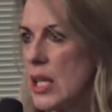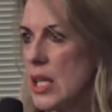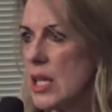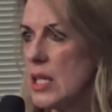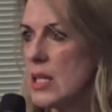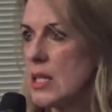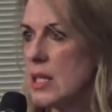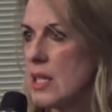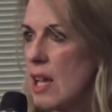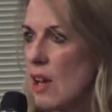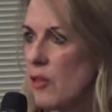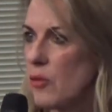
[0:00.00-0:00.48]

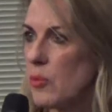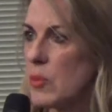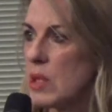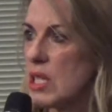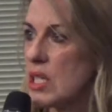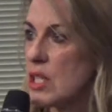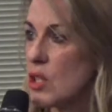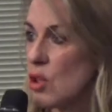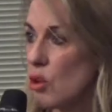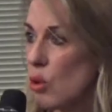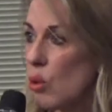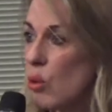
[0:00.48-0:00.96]
is
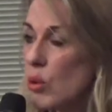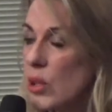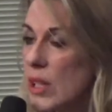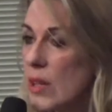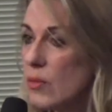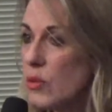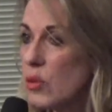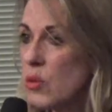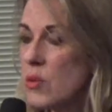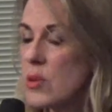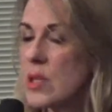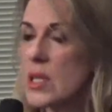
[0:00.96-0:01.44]
governments at all
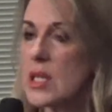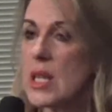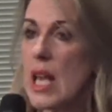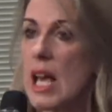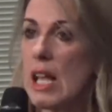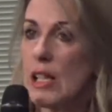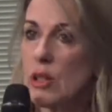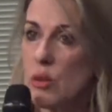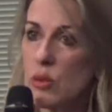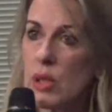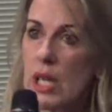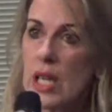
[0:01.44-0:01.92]
levels
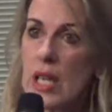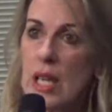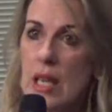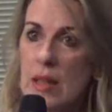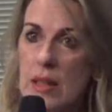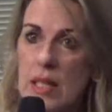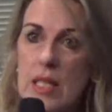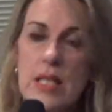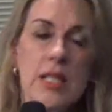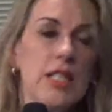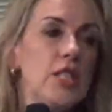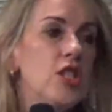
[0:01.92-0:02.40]
are looking at
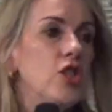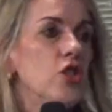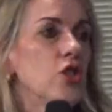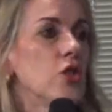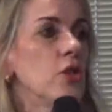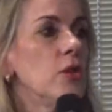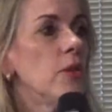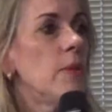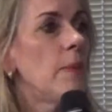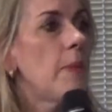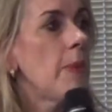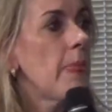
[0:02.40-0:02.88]
this
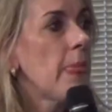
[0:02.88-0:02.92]
issue,